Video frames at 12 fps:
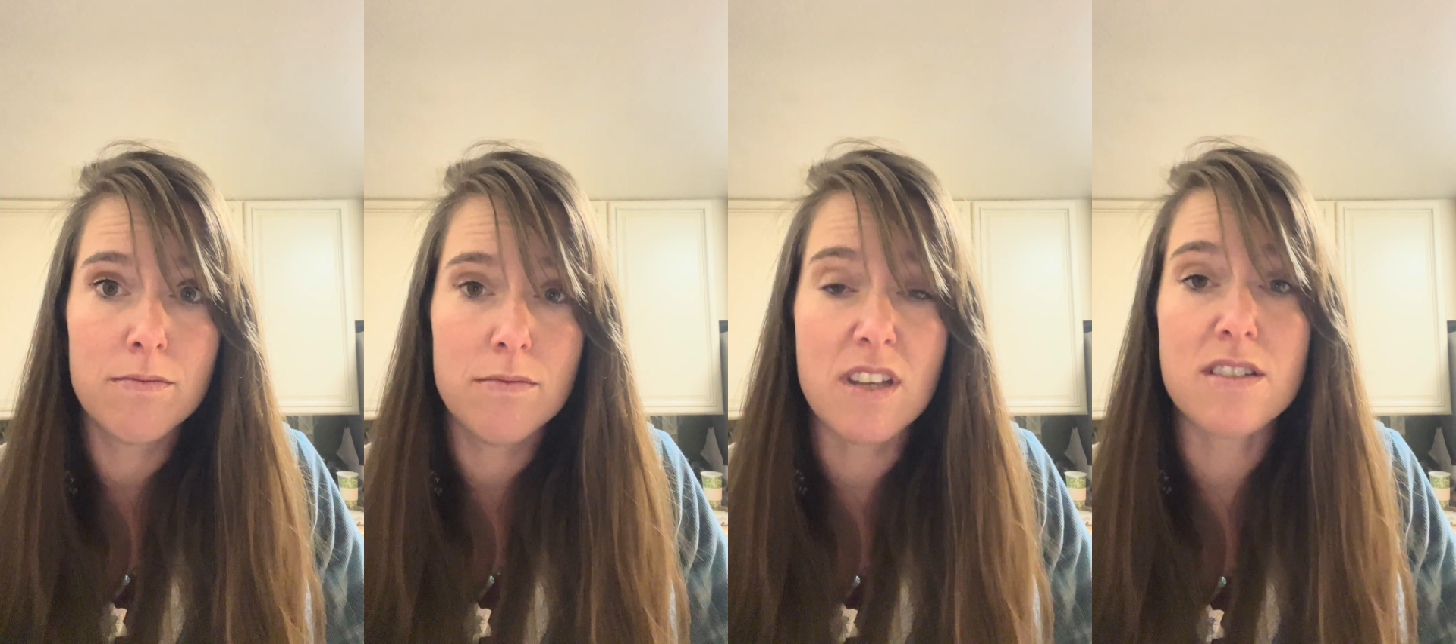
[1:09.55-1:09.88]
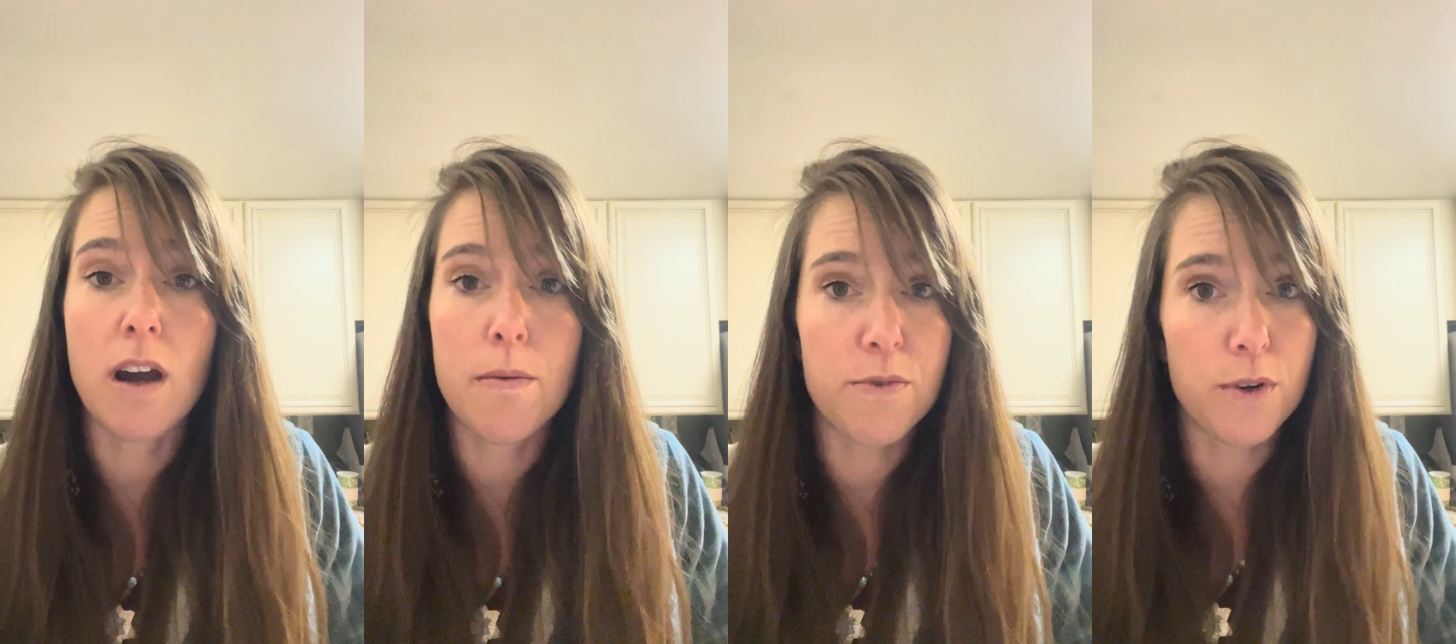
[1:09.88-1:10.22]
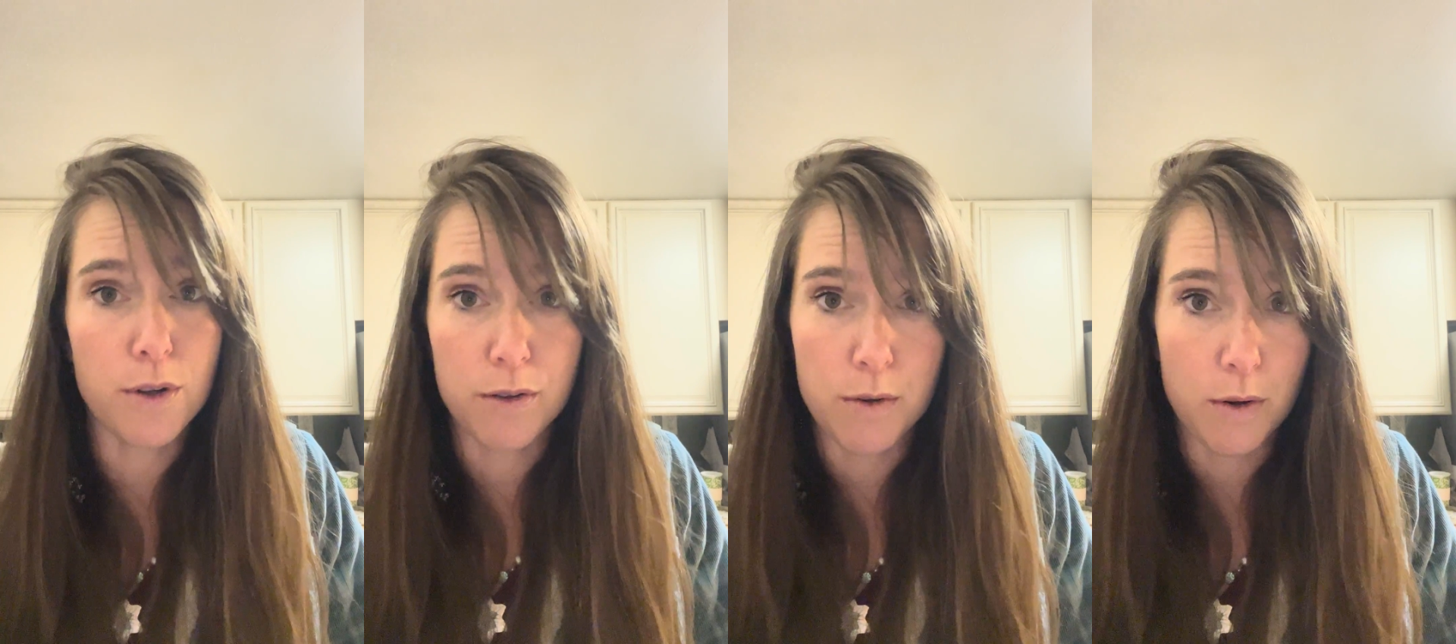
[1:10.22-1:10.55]

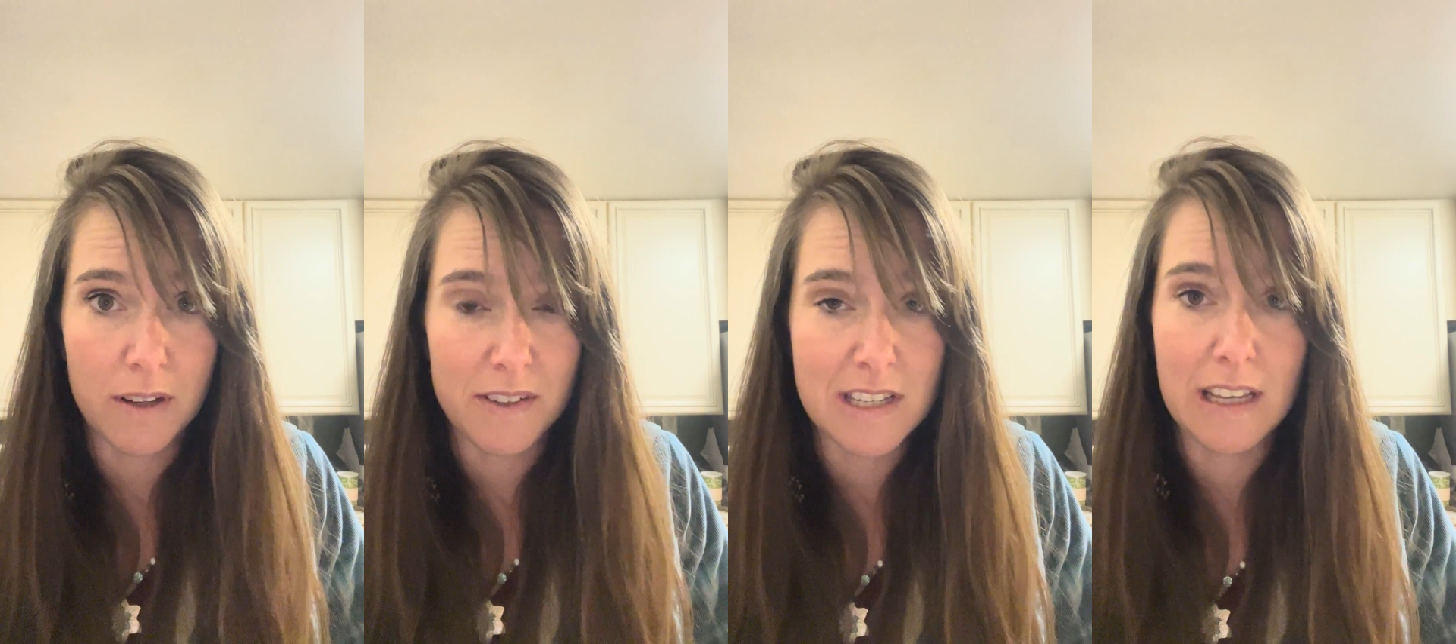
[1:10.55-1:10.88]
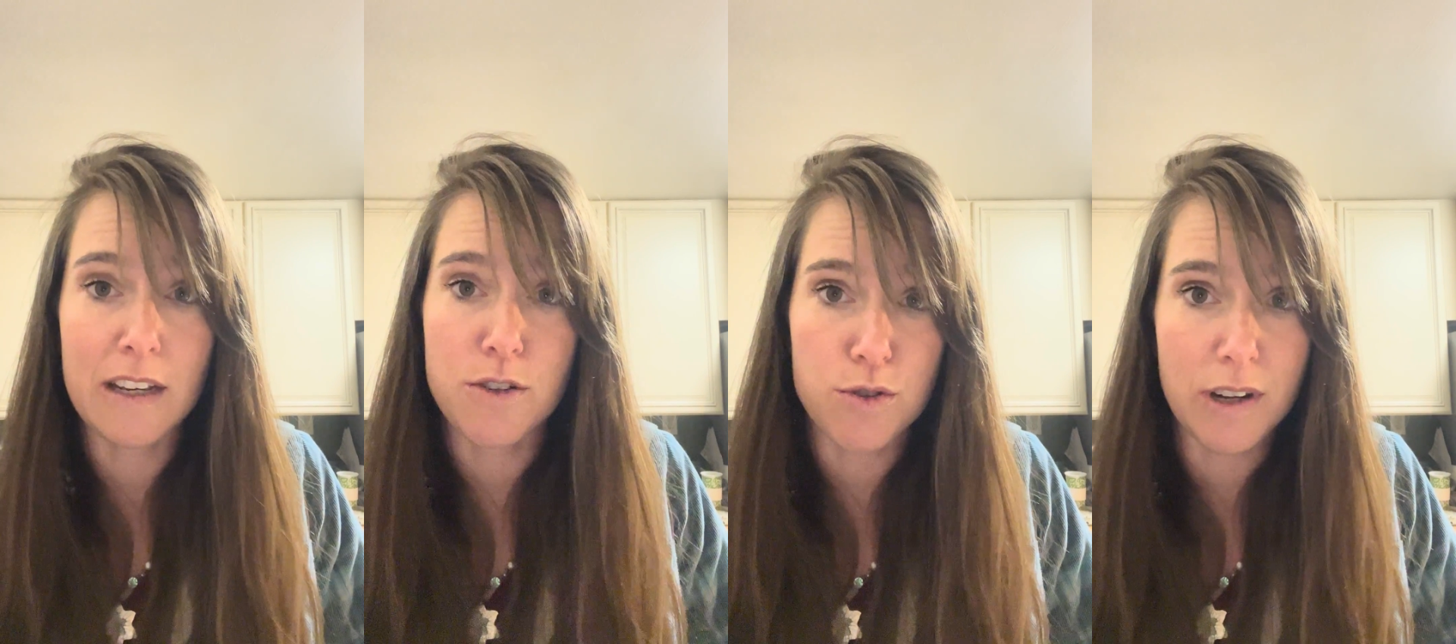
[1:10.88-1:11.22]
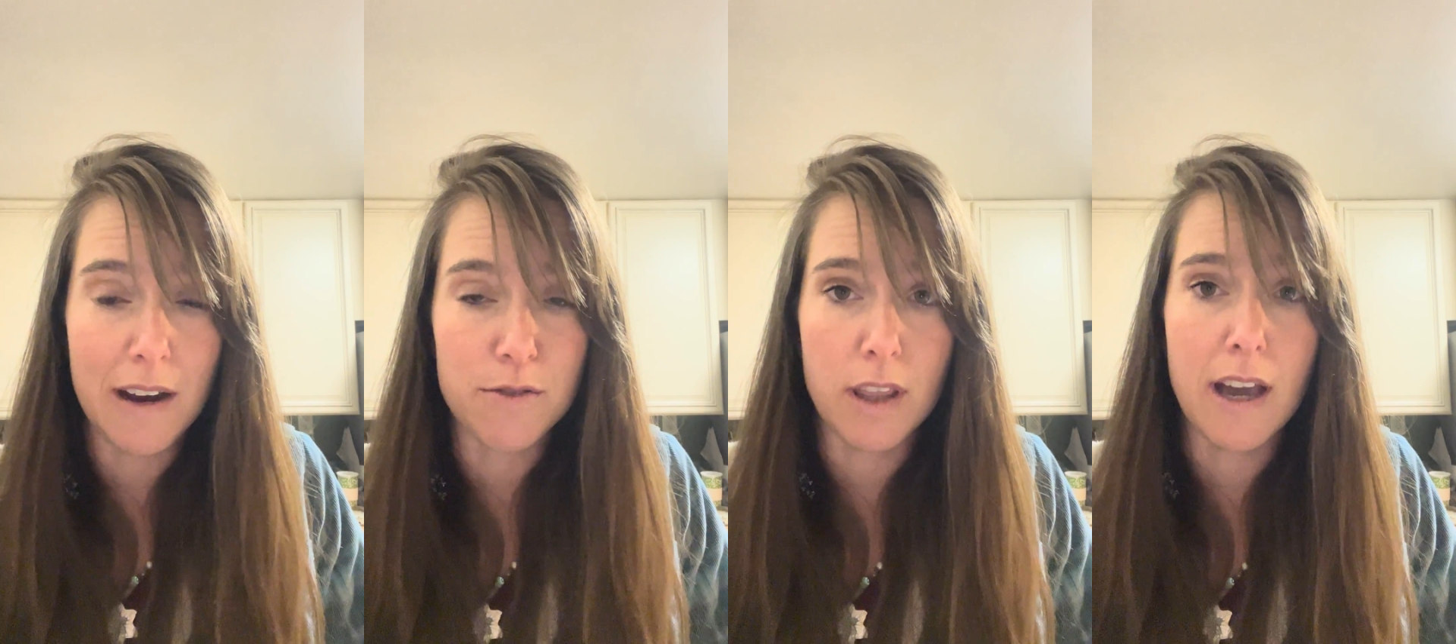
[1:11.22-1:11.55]
discomfort or even a slight injury
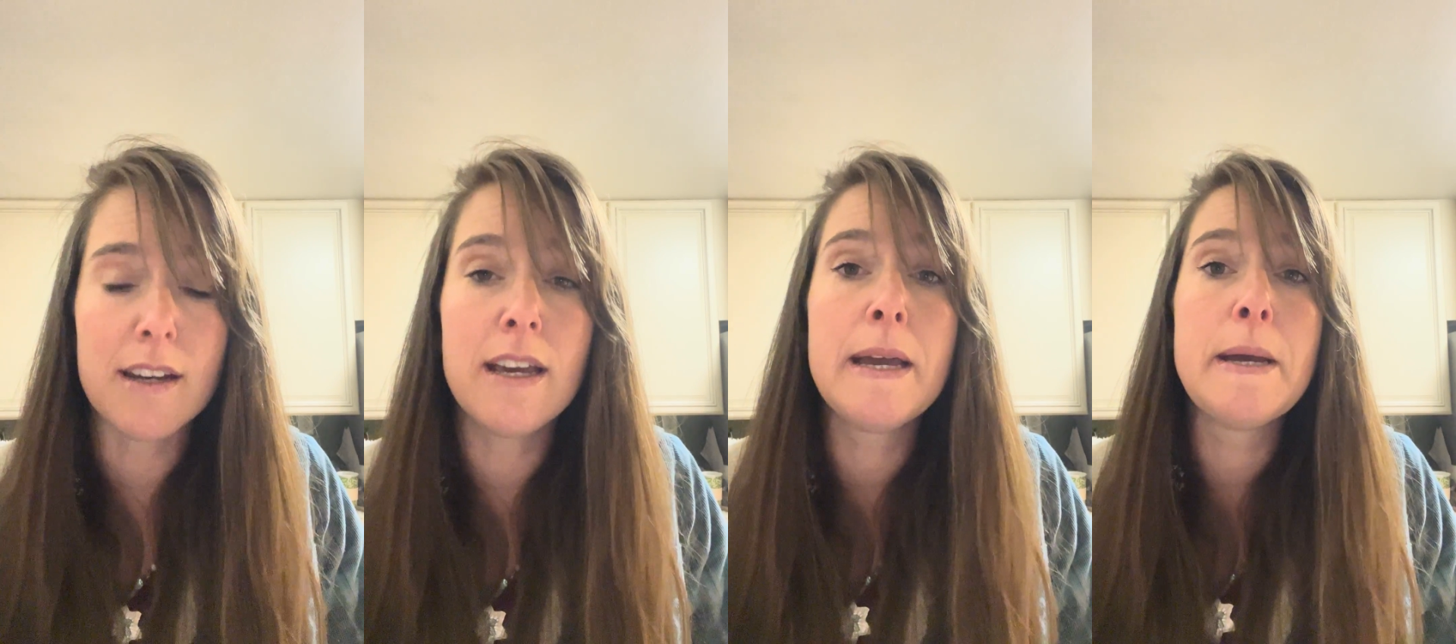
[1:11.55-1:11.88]
after that.